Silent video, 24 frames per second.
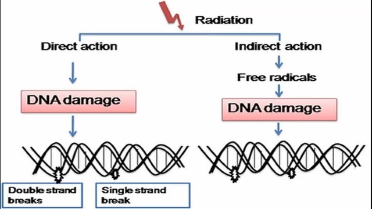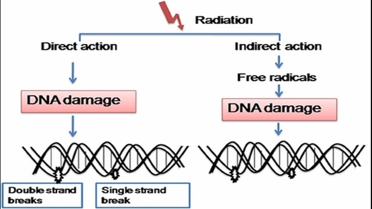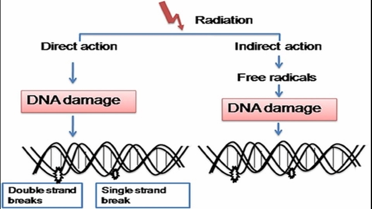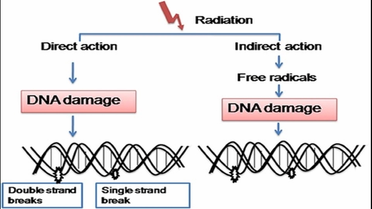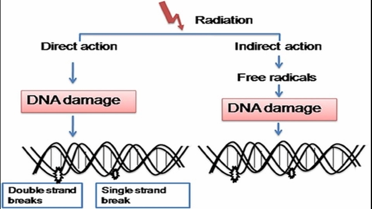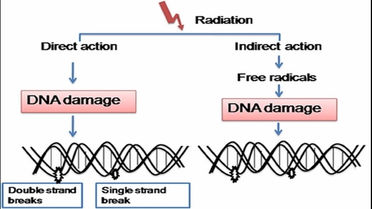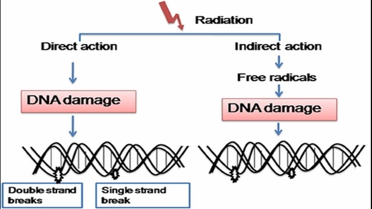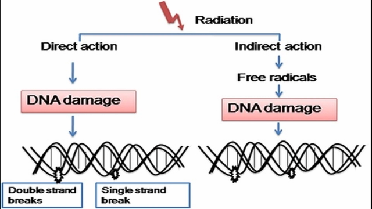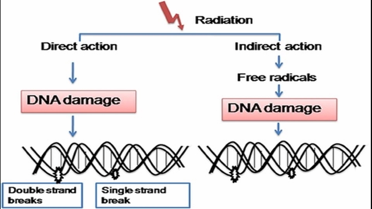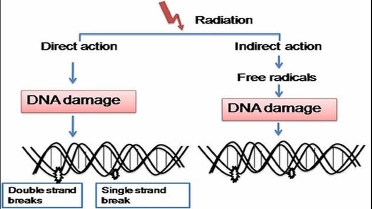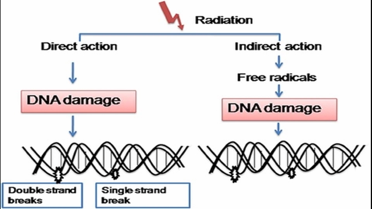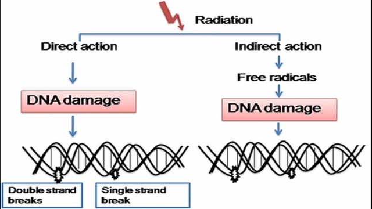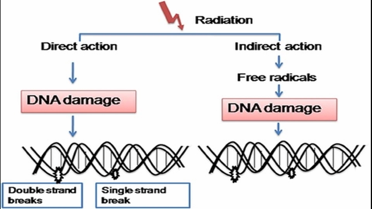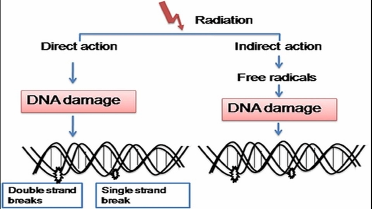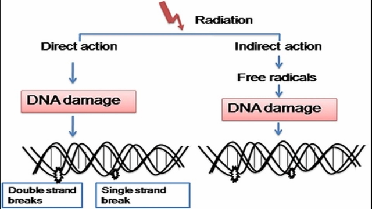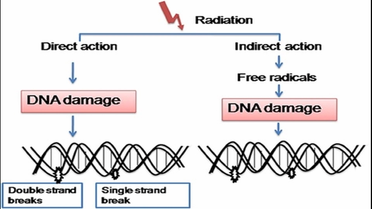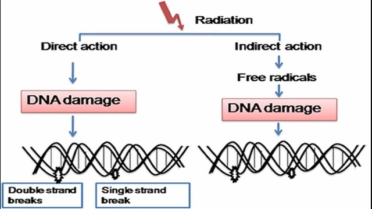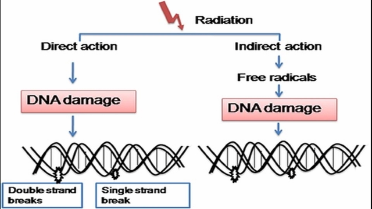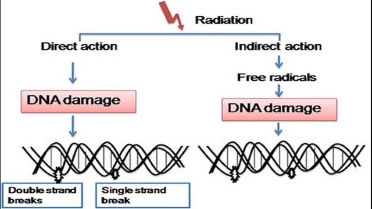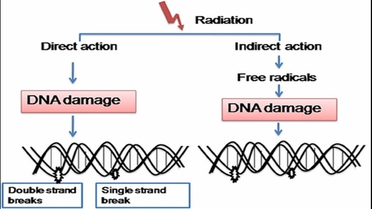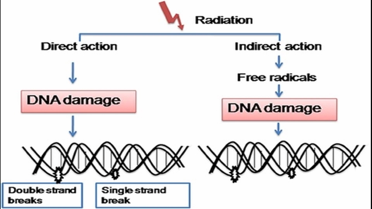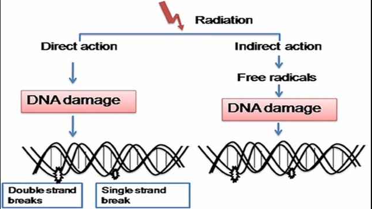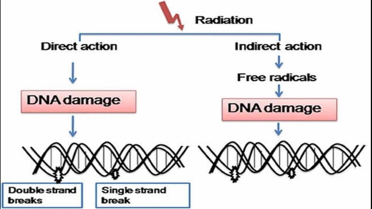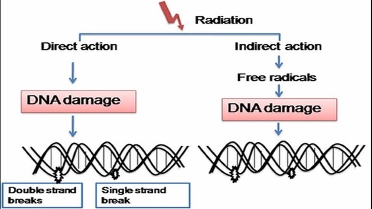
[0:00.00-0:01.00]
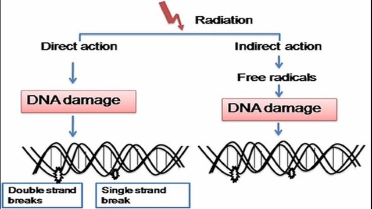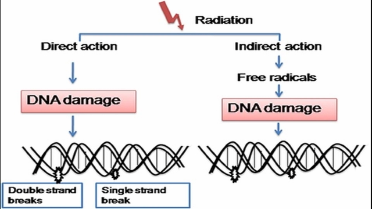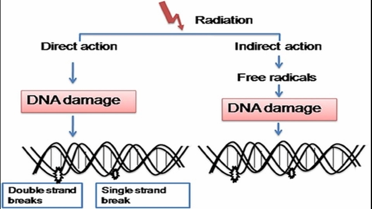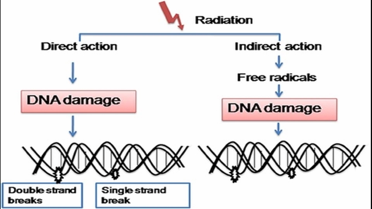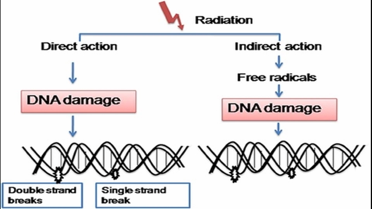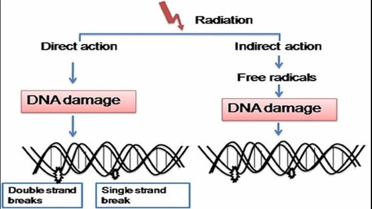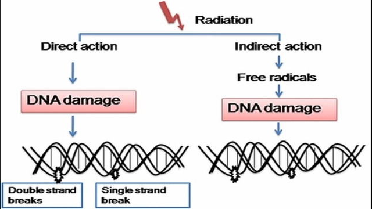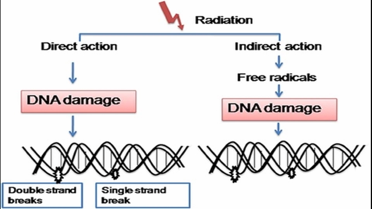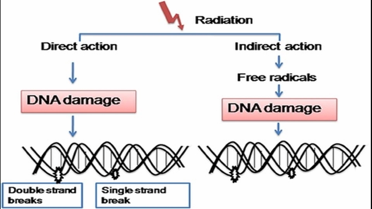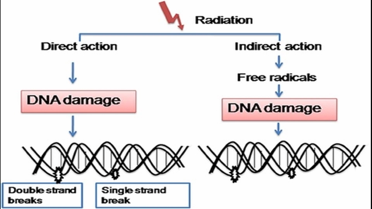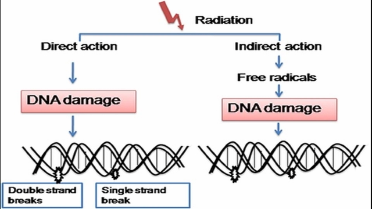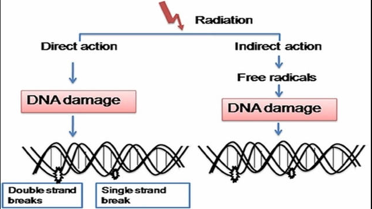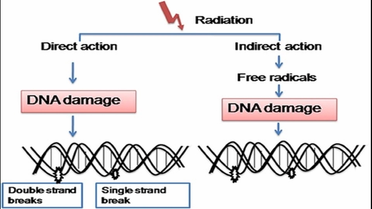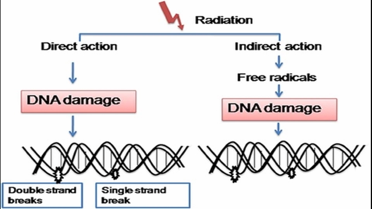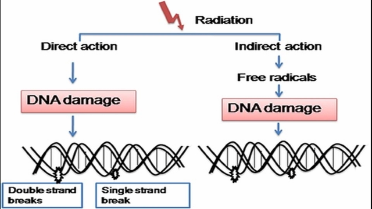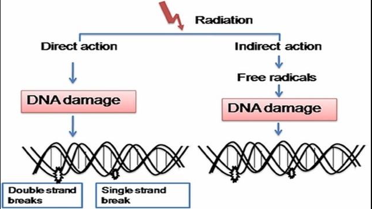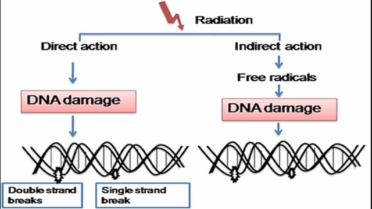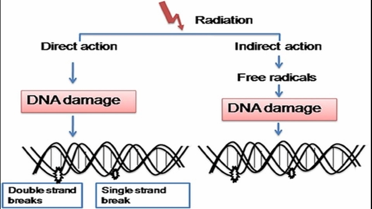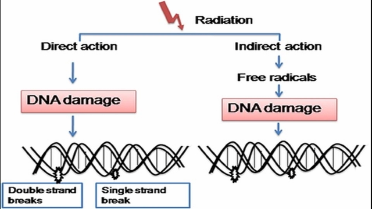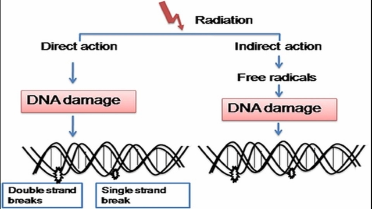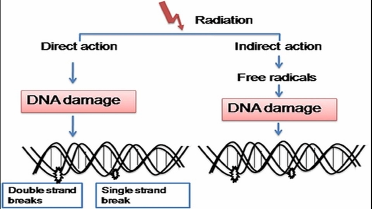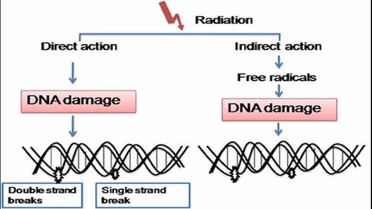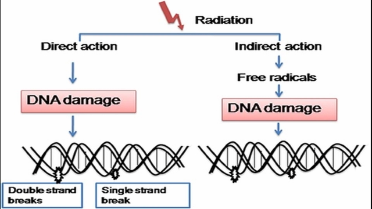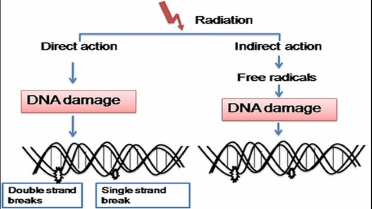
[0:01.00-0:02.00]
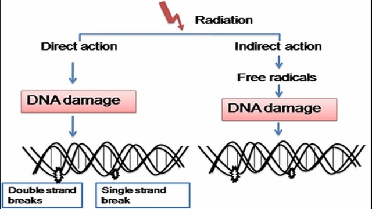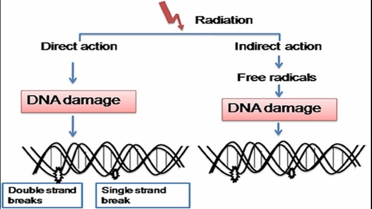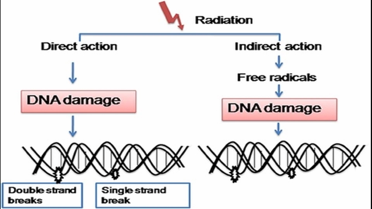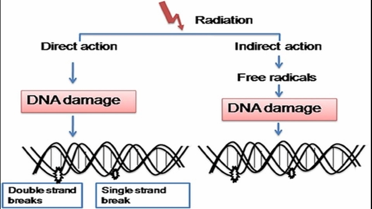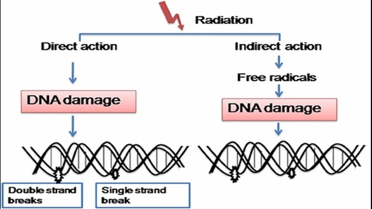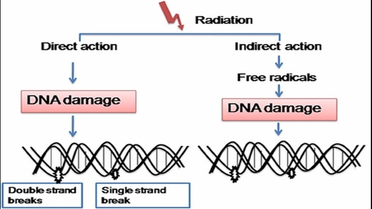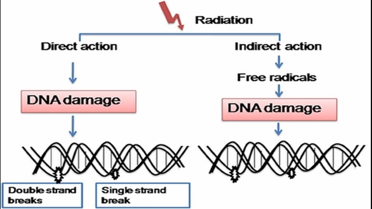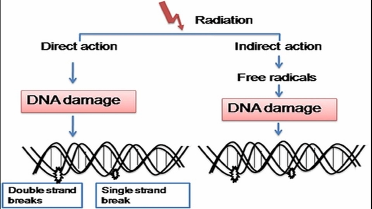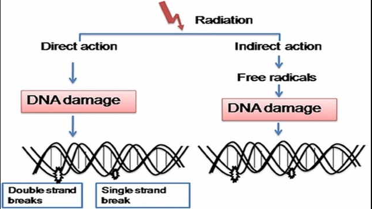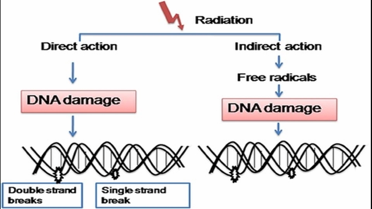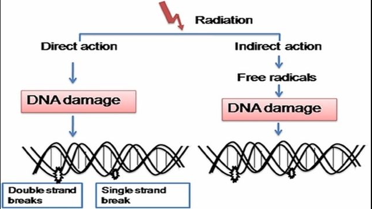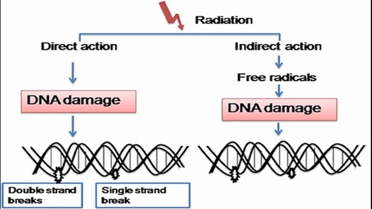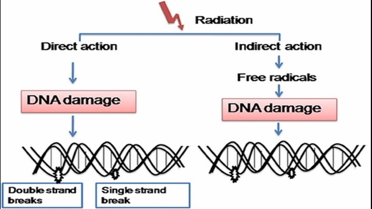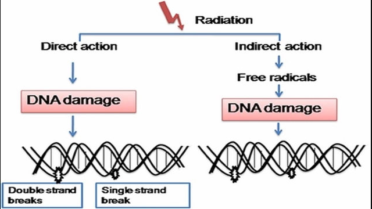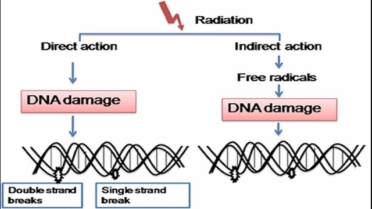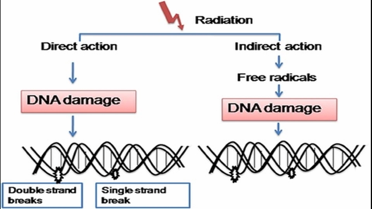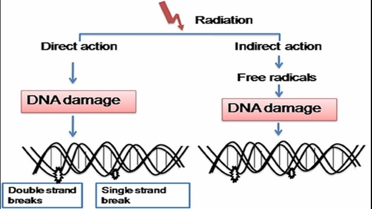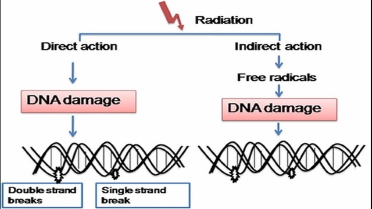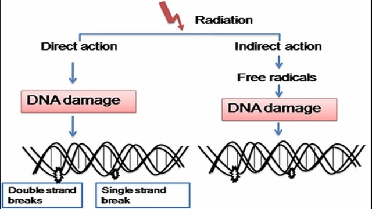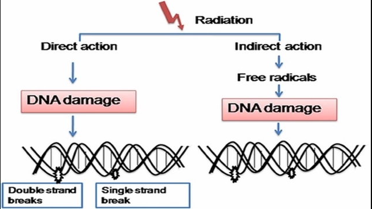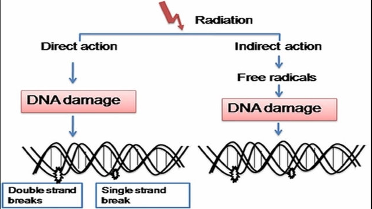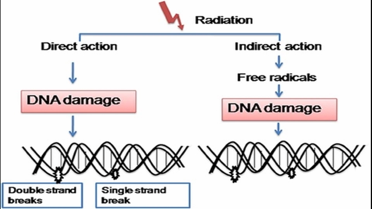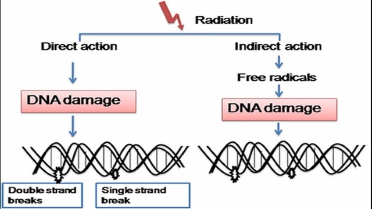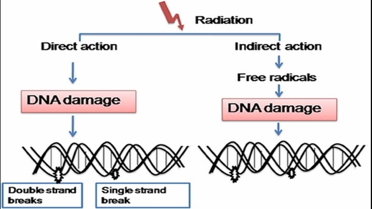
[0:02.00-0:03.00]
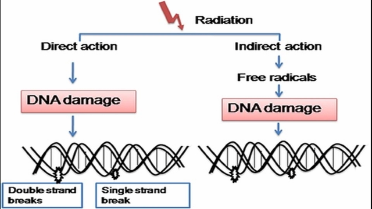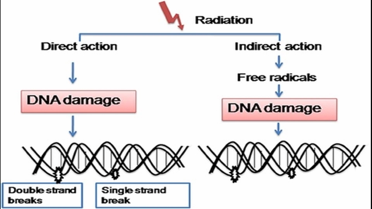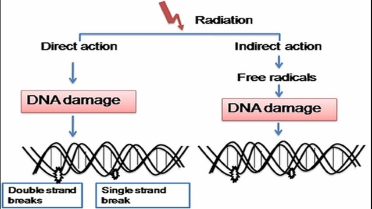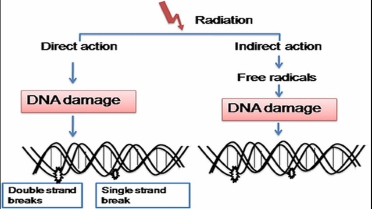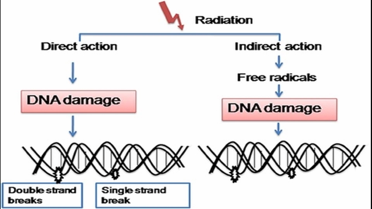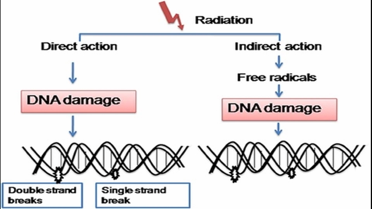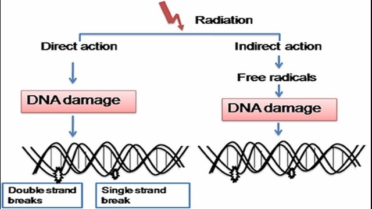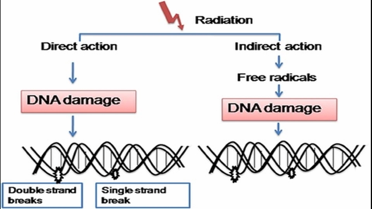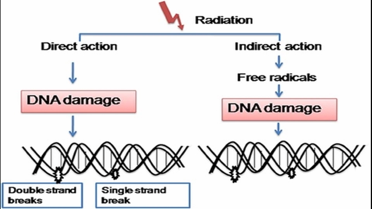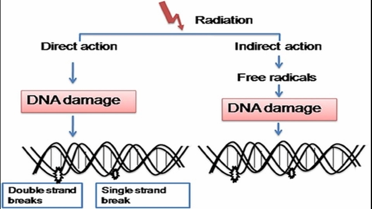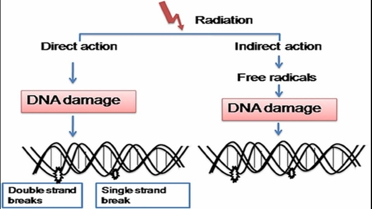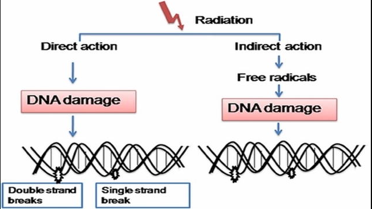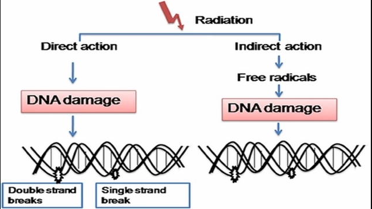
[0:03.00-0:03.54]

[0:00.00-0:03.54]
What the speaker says: No face is visible, so there are no lips to read.